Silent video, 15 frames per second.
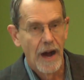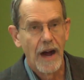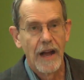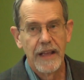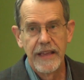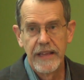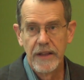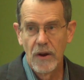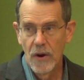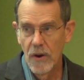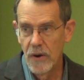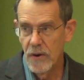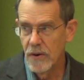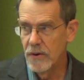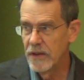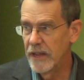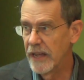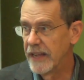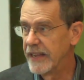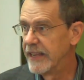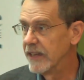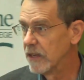Uh, he earned
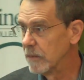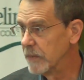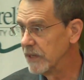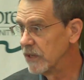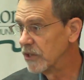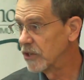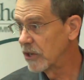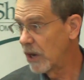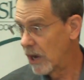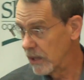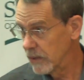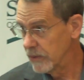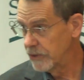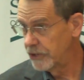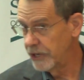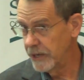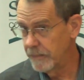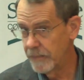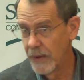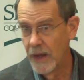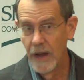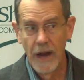a Gilman Scholarship
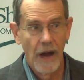uh,